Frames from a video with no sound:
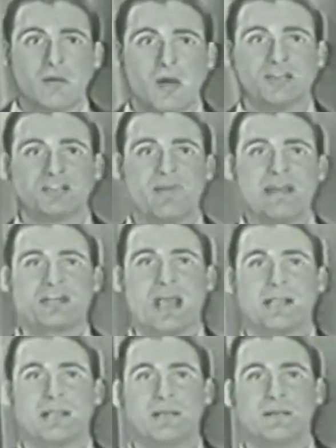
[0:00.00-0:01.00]
Oh, he's a big
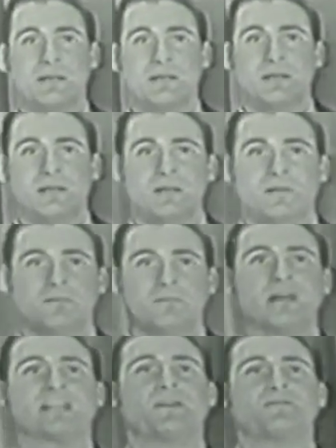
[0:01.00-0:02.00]
shot.
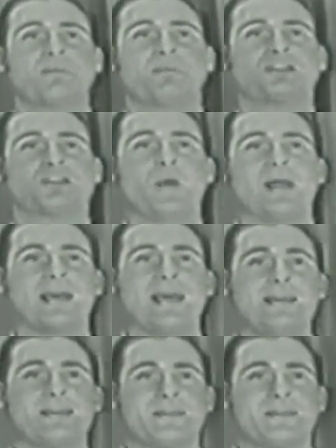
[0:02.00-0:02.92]
Makes 15 bucks a week, huh?